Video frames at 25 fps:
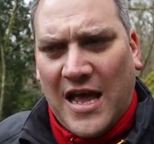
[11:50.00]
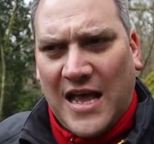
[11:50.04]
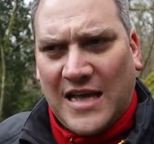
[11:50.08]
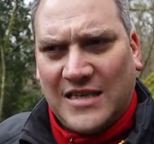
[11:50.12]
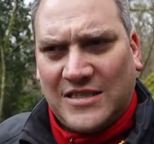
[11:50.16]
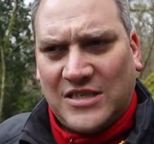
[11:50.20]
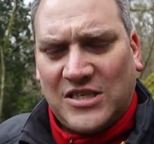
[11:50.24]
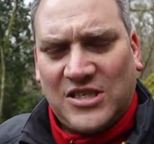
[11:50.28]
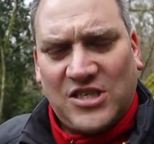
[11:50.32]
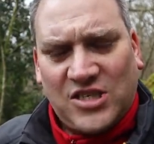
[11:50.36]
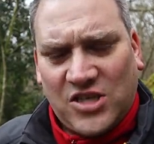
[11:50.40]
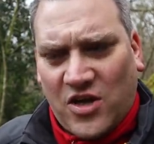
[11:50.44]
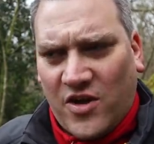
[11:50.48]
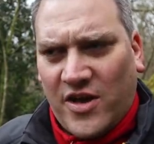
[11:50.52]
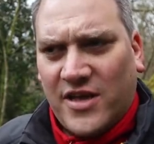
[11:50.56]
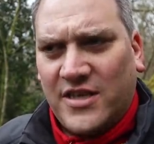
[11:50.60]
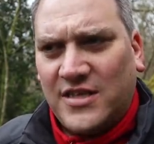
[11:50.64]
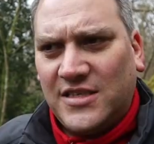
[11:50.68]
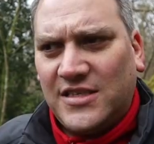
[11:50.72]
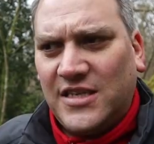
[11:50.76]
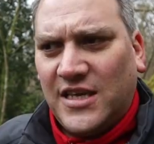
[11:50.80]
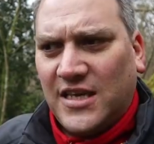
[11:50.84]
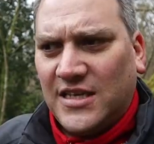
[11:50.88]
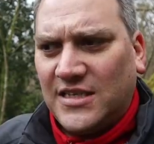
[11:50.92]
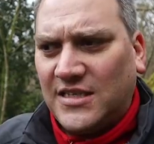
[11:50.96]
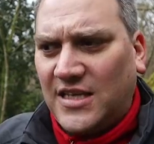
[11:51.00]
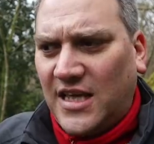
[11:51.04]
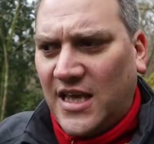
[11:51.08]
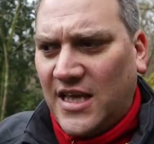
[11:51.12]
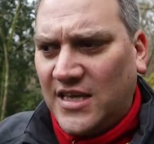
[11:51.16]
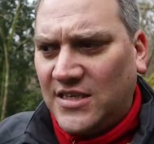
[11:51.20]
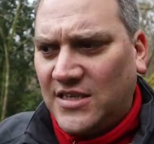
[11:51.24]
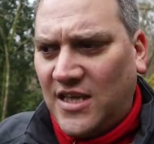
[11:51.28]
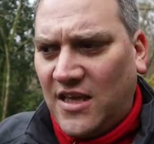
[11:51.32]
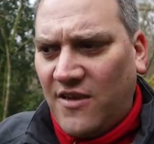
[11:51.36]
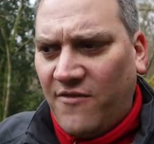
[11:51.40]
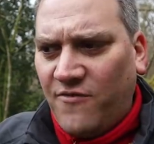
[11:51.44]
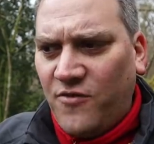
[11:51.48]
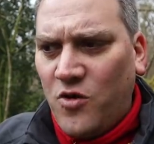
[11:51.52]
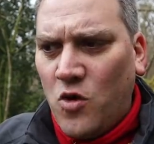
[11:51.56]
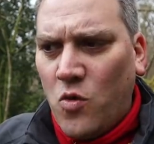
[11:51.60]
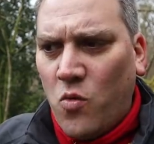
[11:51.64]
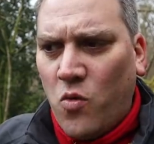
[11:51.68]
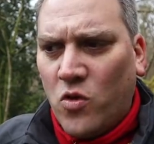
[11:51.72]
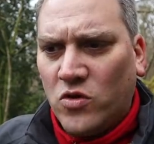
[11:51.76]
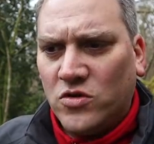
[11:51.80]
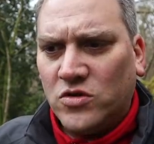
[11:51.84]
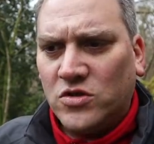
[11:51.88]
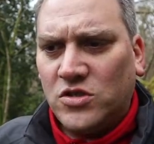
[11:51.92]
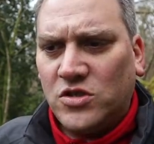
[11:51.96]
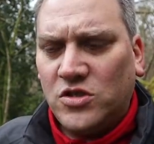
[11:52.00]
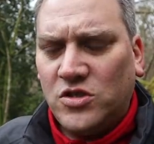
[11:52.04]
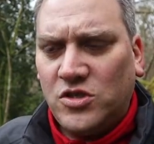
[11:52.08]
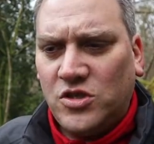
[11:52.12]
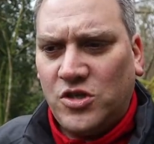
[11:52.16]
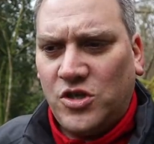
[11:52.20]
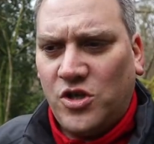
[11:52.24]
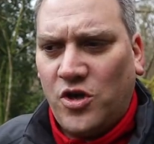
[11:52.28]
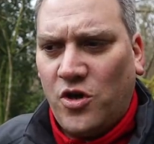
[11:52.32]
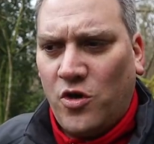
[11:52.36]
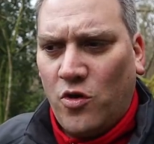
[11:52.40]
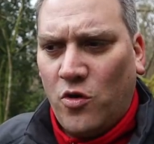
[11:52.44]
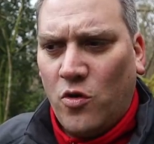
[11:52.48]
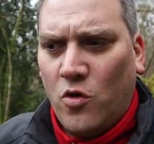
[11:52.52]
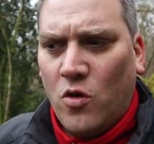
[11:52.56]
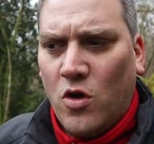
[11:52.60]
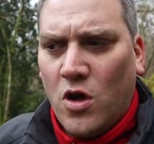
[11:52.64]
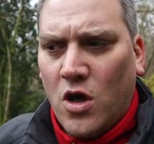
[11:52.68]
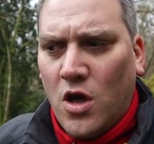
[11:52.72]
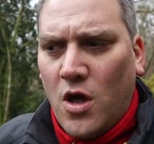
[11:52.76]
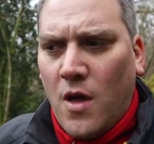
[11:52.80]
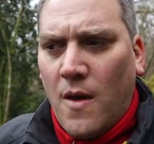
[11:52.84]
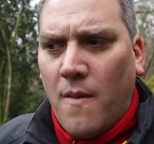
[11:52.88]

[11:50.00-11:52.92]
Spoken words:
as a scientist is if you want to